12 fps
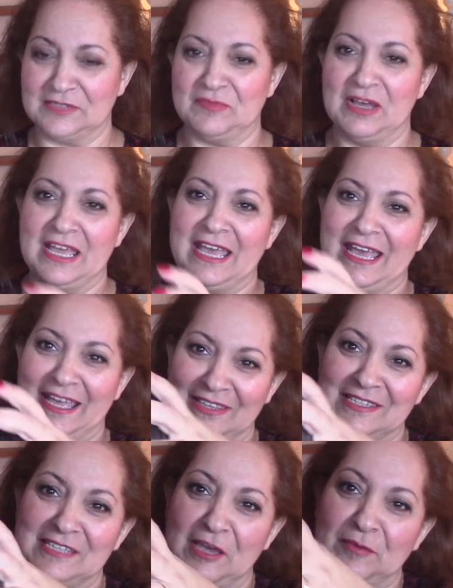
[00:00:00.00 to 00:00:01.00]
my hair the
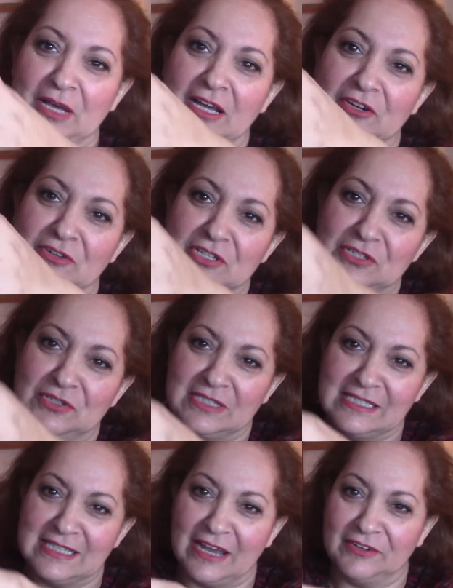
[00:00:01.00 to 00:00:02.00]
same colour as Susan
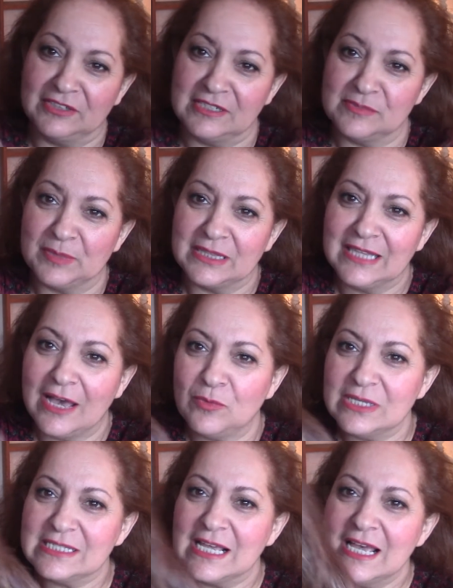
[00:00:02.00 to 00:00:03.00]
Sarandon's. But that
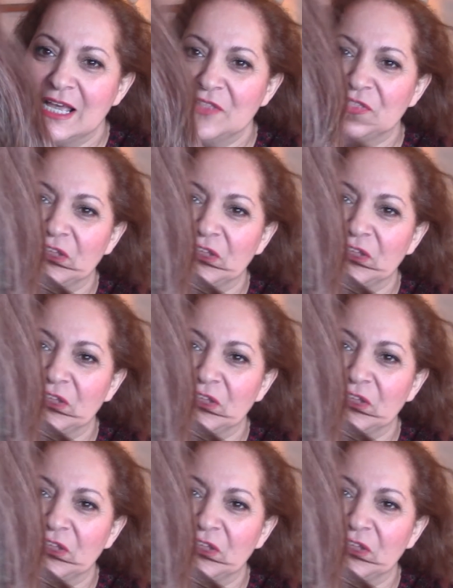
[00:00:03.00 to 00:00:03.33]
was the